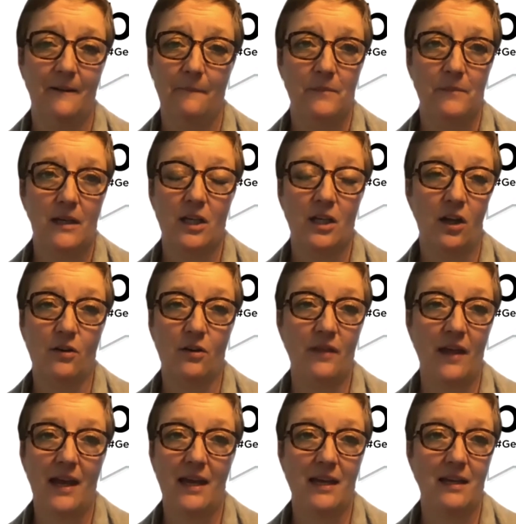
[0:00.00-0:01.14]
You know,
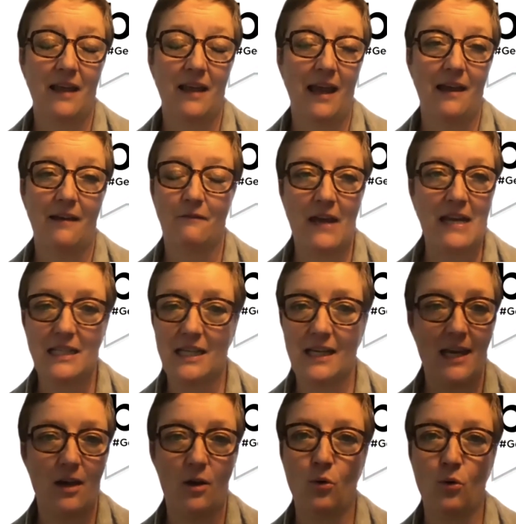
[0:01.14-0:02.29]
they're inventing it
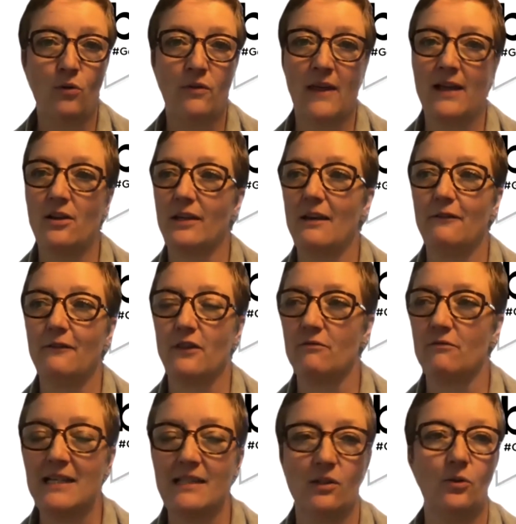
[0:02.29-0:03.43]
all, they're looking for the
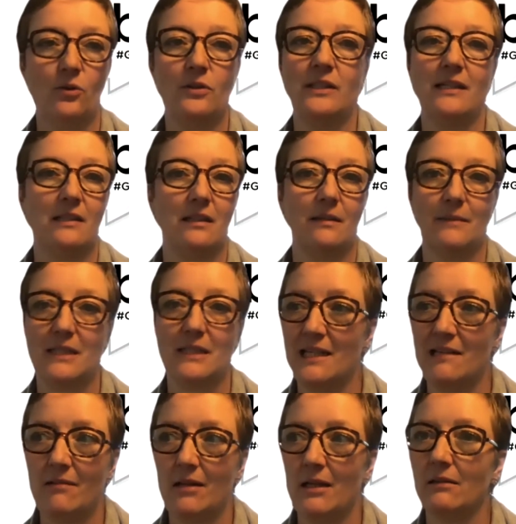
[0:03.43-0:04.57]
resources and the
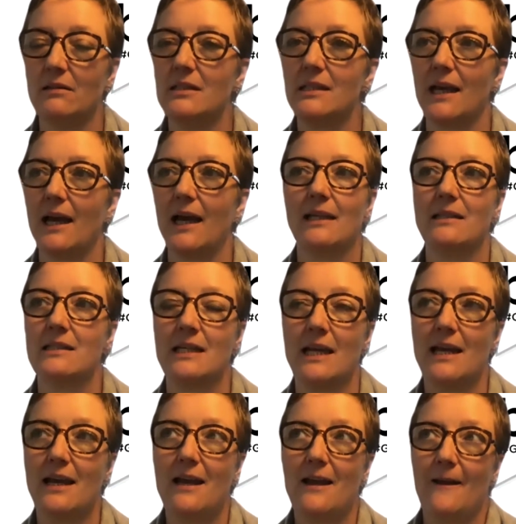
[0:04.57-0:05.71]
materials, and,
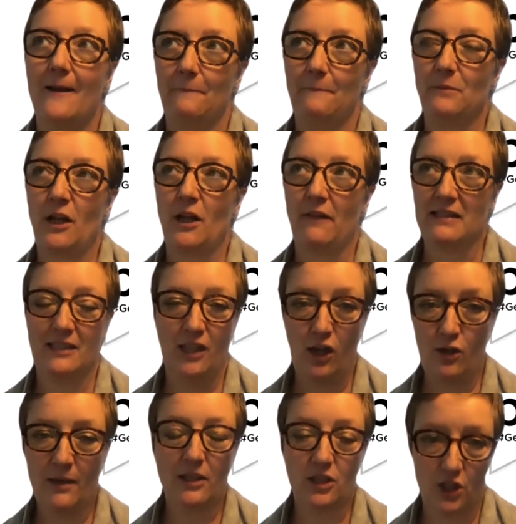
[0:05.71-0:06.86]
you know, there's so
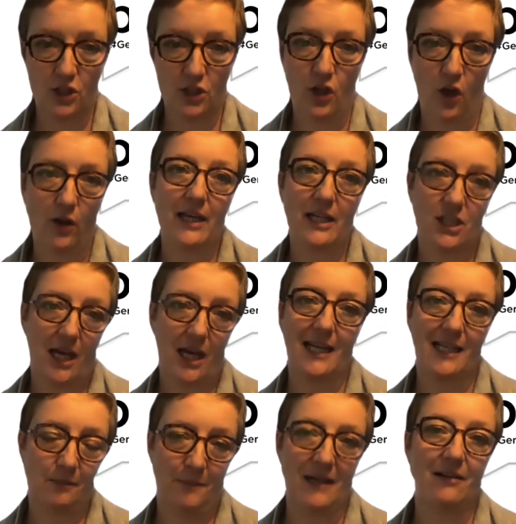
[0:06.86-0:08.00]
much good knowledge and
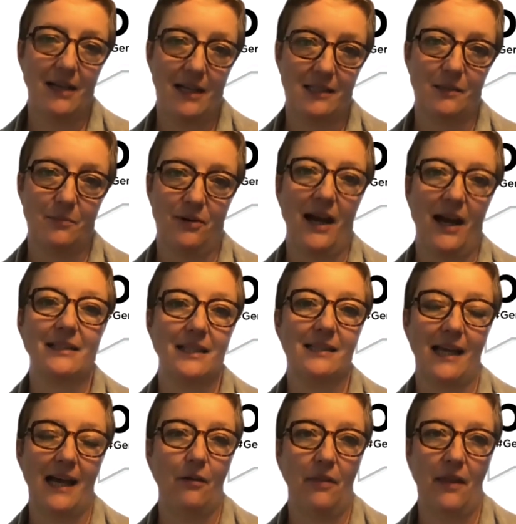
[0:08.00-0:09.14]
experience and practice
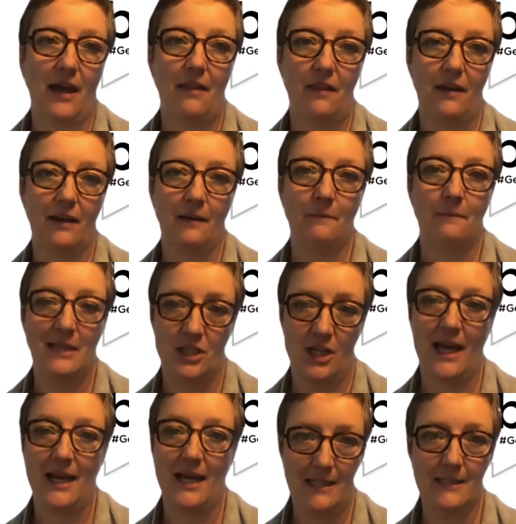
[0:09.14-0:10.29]
out there that can be
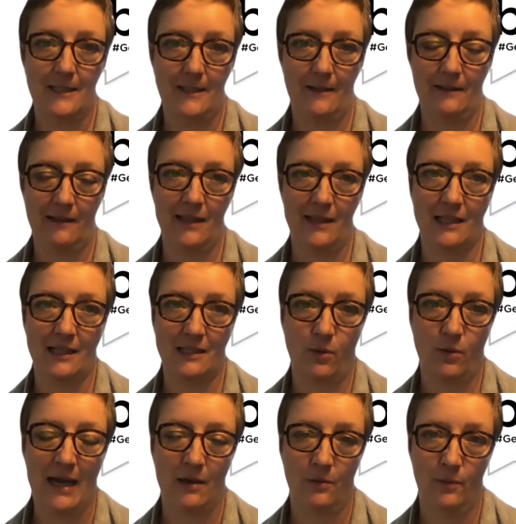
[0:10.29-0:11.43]
shared. And I think that's
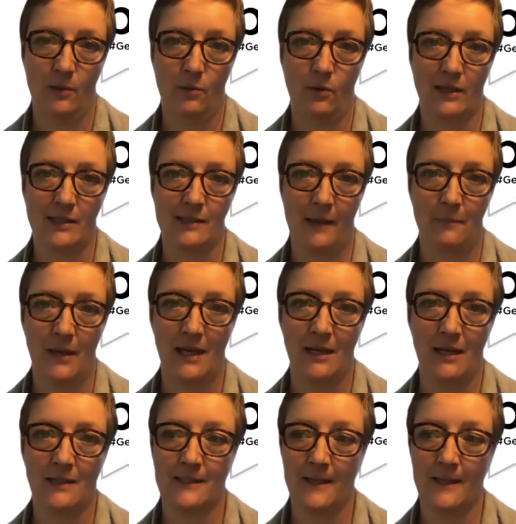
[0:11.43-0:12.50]
where we want to step in, is